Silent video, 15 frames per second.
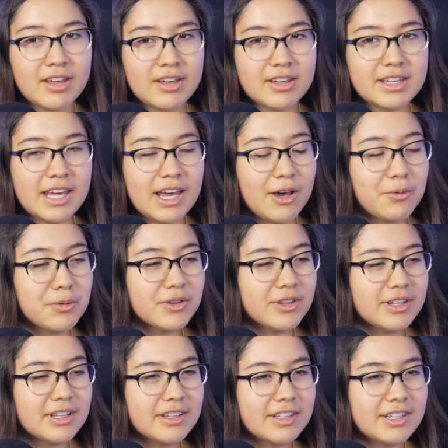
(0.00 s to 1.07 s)
Yeah. Well,
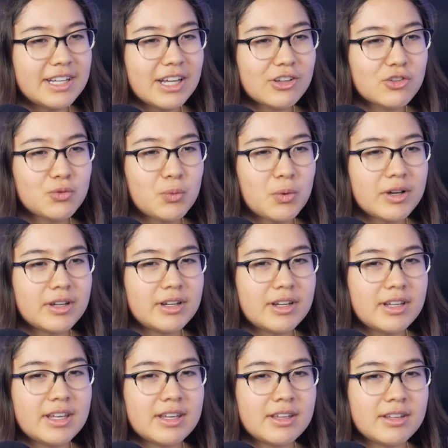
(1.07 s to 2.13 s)
the next one
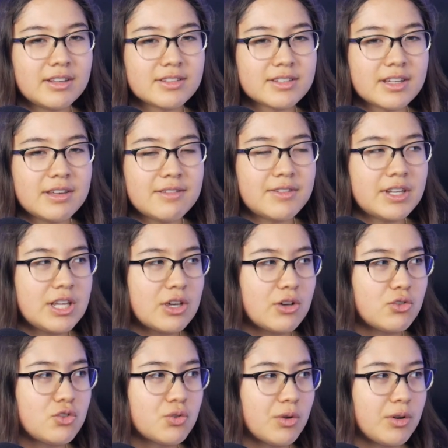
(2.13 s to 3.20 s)
is a
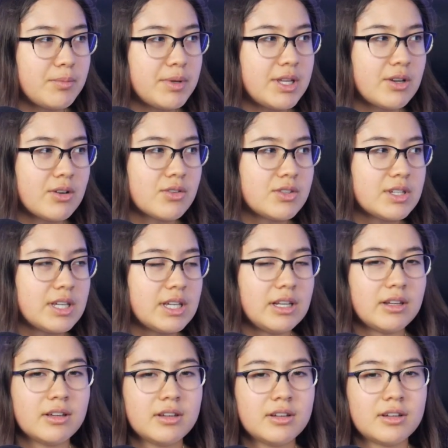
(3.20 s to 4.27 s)
video Jordan
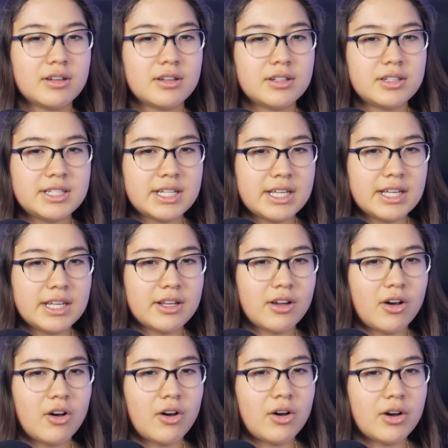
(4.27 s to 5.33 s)
Peterson did
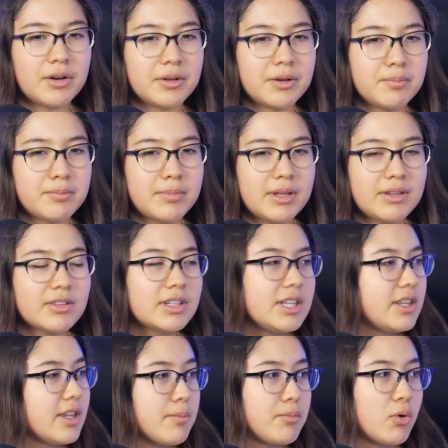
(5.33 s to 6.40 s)
on basically
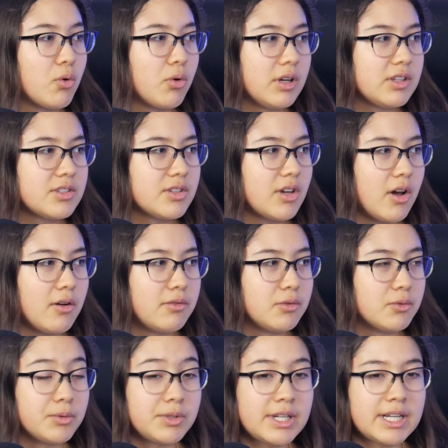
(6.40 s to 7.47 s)
the importance of
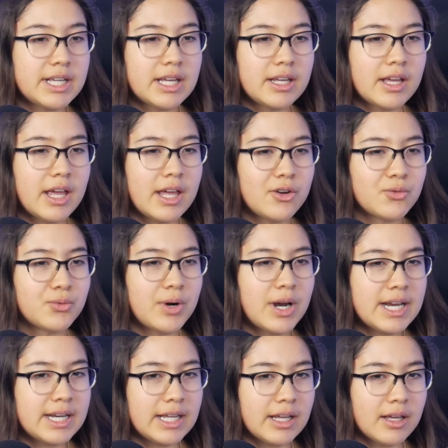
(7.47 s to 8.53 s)
reading and
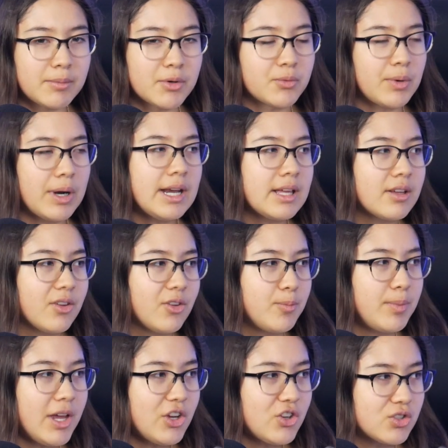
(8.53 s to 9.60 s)
writing, but writing
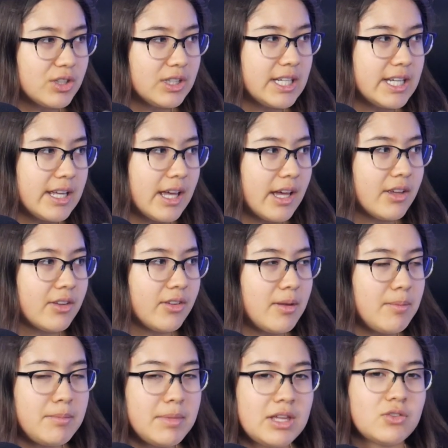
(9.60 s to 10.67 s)
especially as a
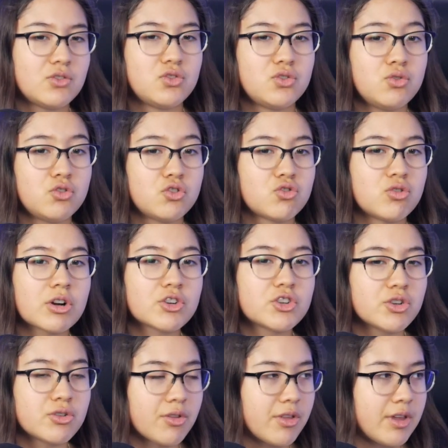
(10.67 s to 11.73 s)
means to structure
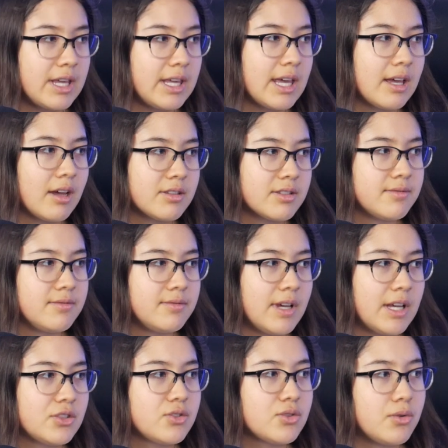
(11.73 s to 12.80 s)
your thinking, as a
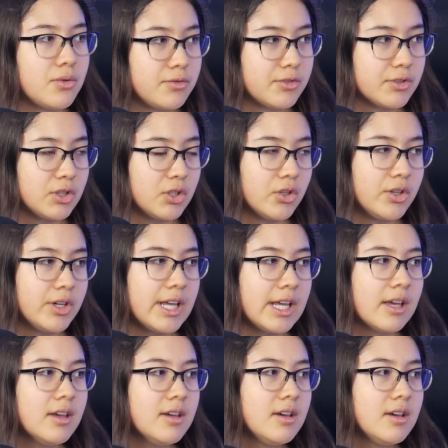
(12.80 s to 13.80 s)
vessel for learning,